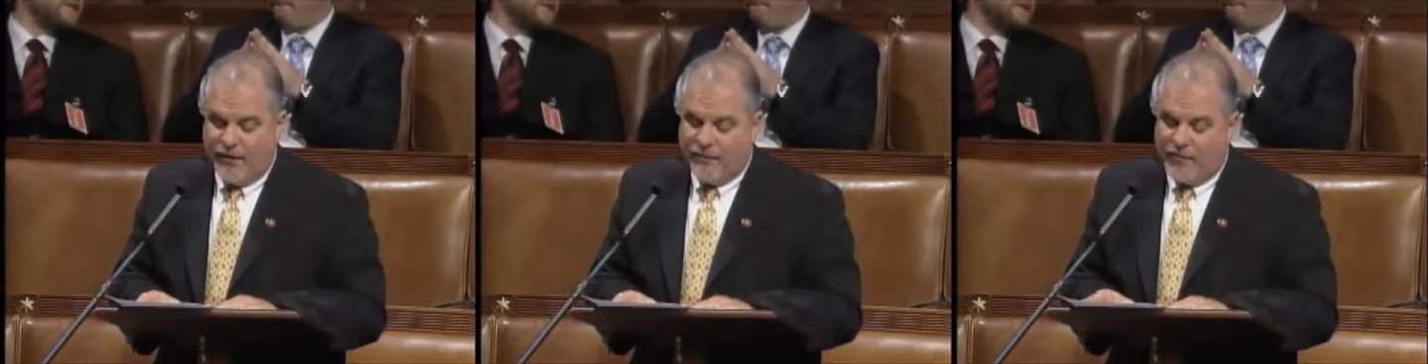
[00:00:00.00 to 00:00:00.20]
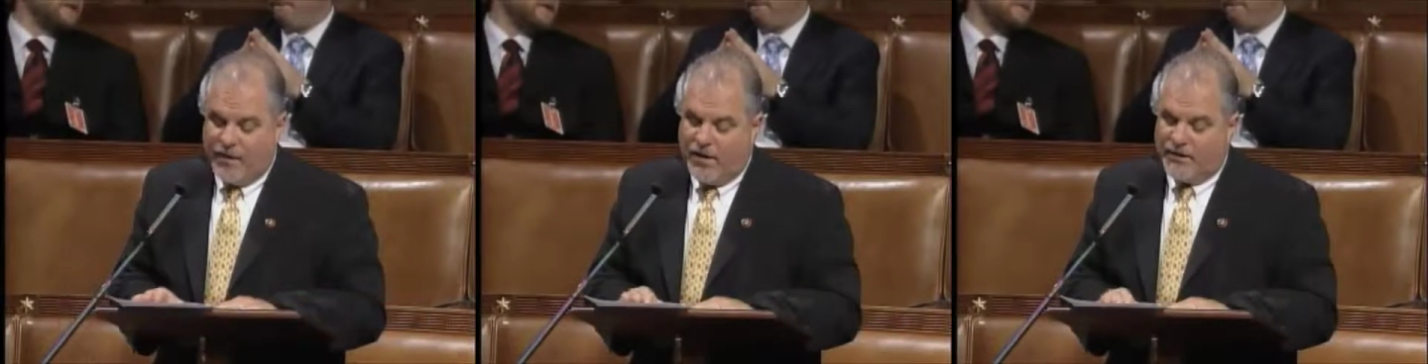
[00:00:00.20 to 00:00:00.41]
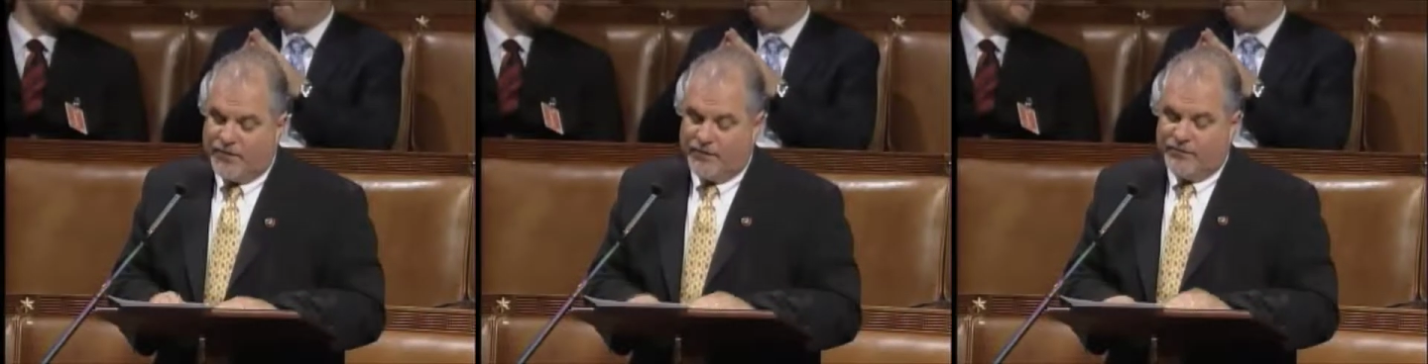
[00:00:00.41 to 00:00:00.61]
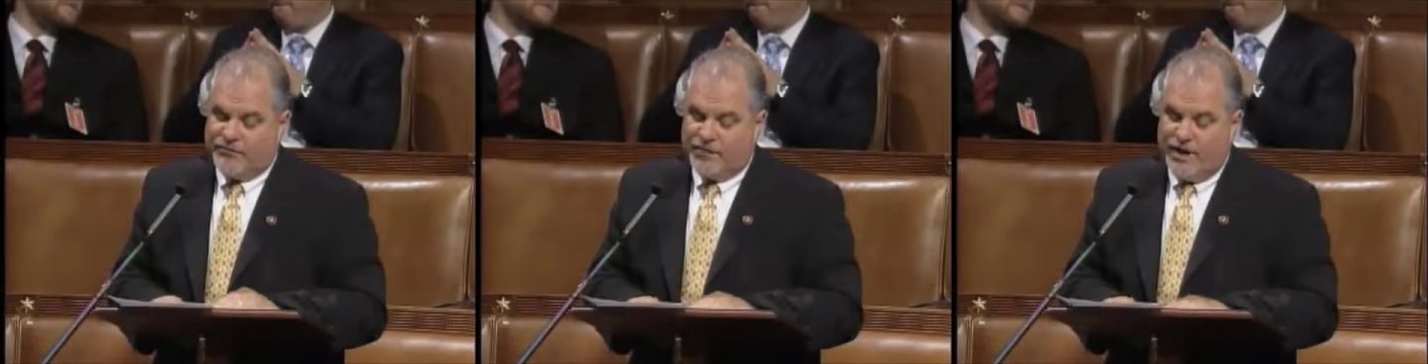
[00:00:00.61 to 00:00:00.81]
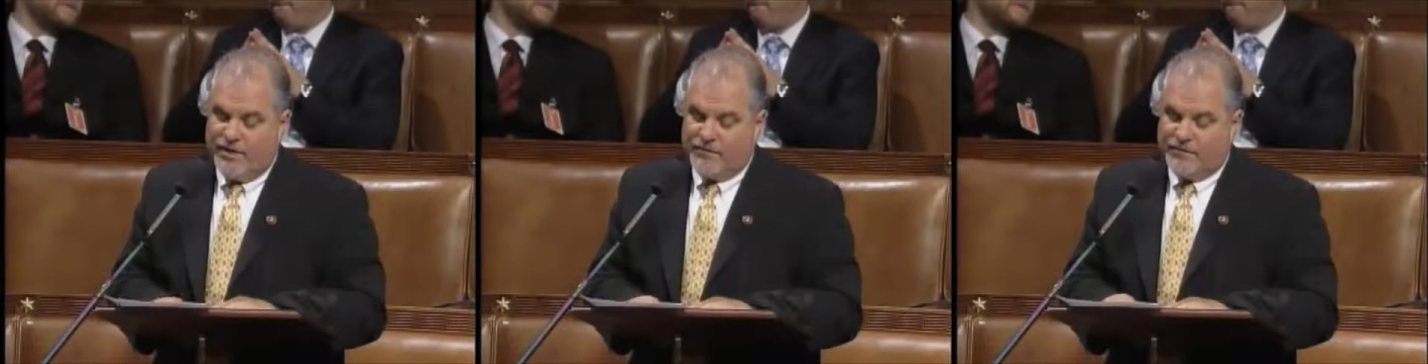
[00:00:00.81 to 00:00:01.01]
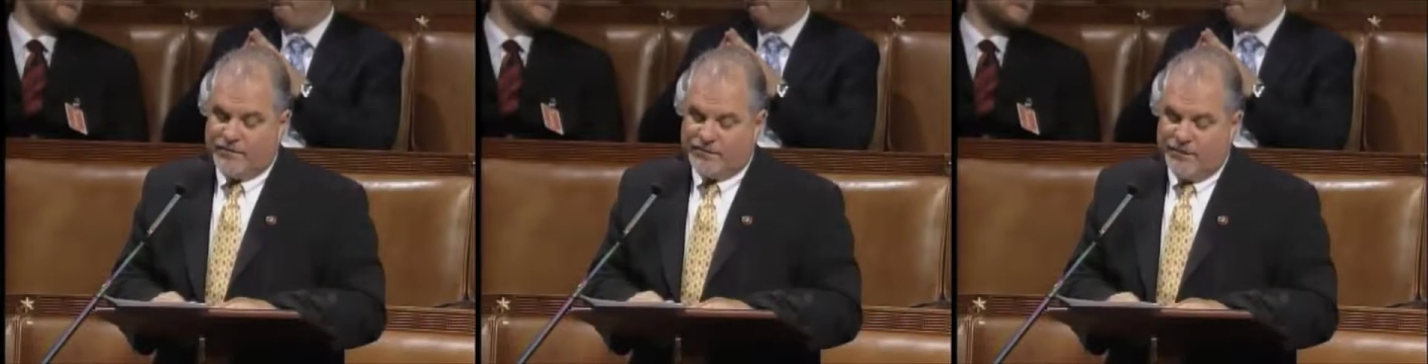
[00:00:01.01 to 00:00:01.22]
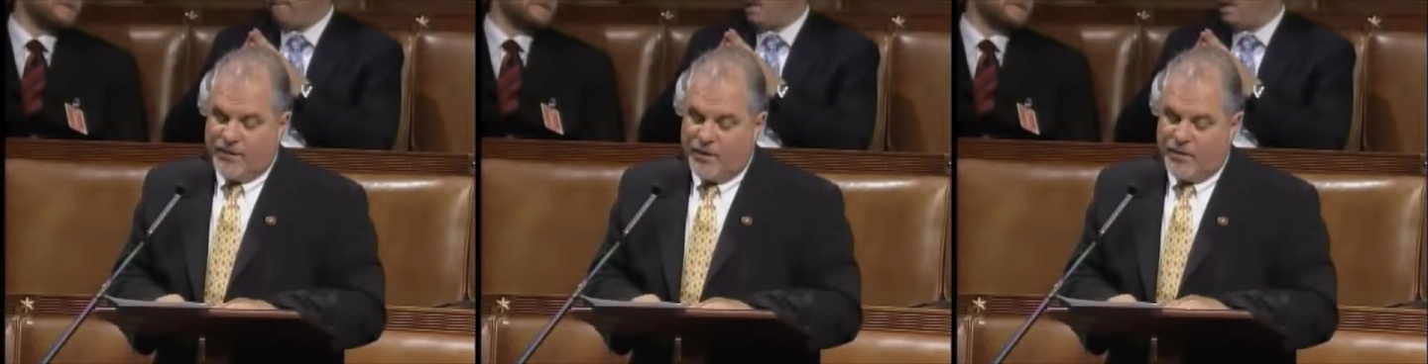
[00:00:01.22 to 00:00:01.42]
on volunteer
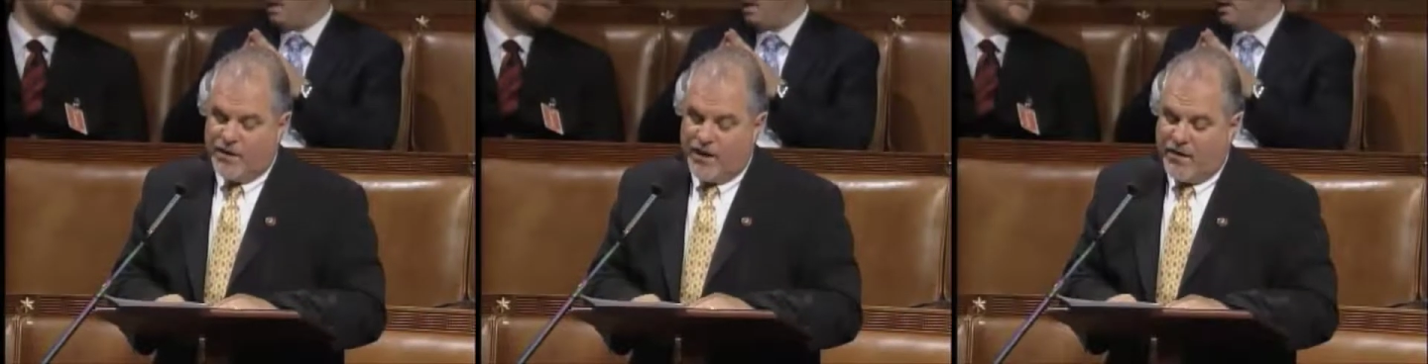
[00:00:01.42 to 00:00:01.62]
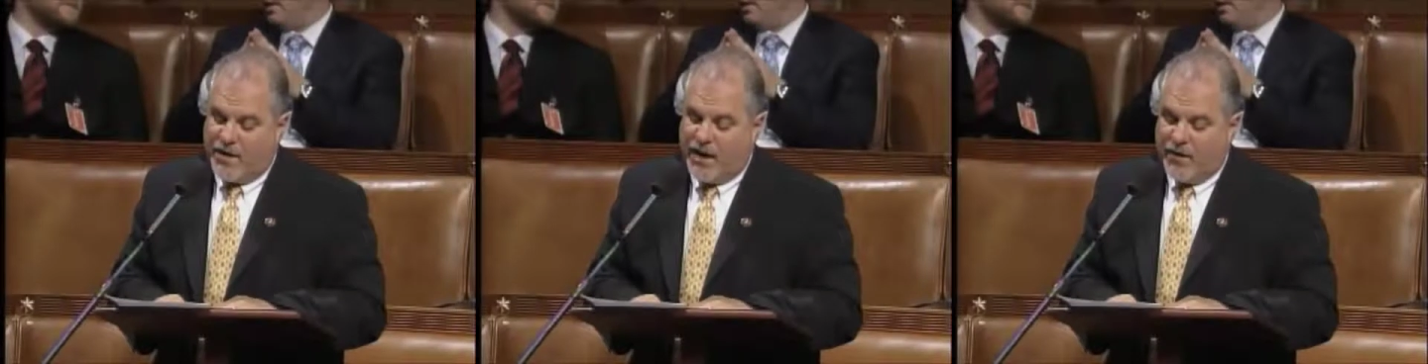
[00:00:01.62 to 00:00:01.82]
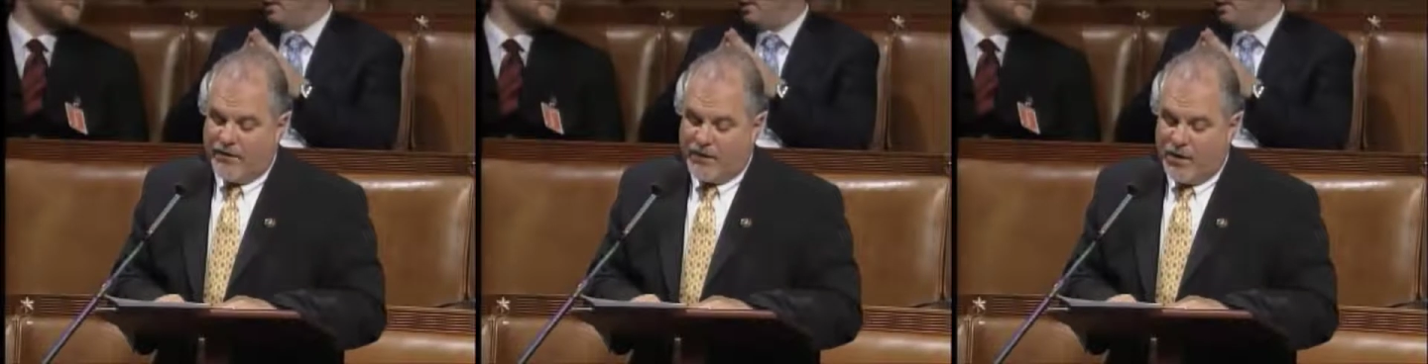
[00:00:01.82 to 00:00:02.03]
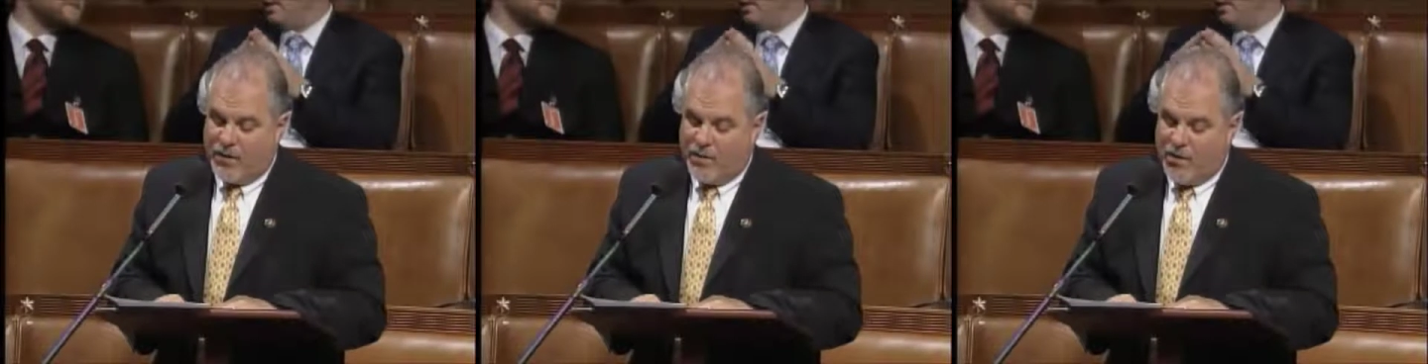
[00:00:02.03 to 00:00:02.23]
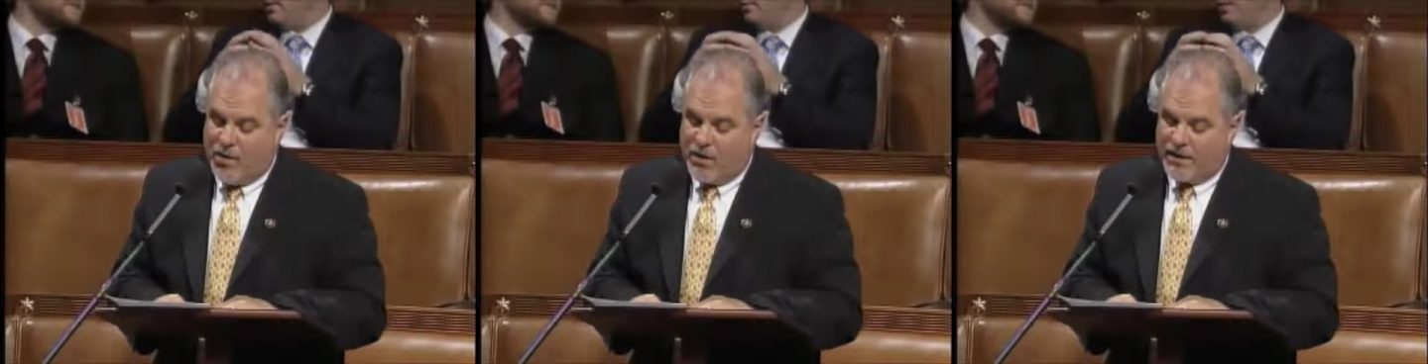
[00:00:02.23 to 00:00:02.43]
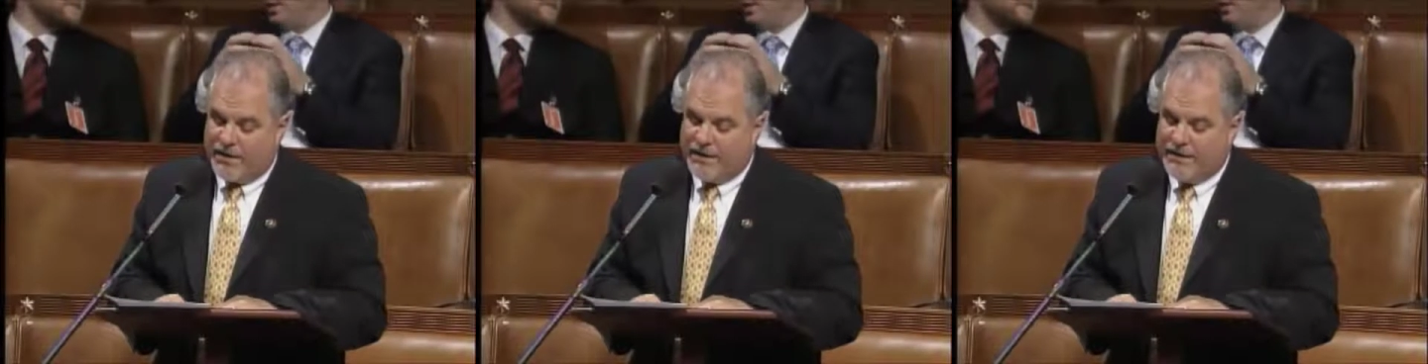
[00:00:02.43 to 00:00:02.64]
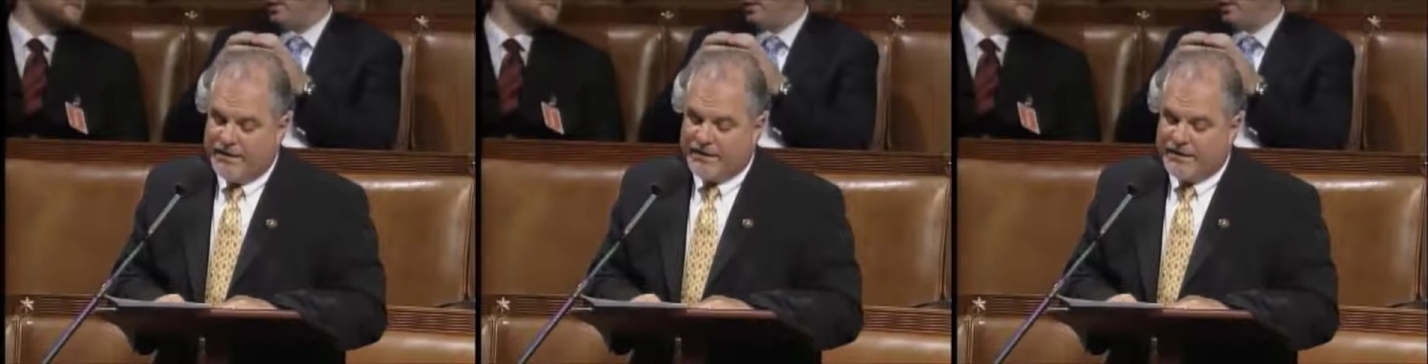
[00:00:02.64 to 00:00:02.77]
drivers to help carry out their work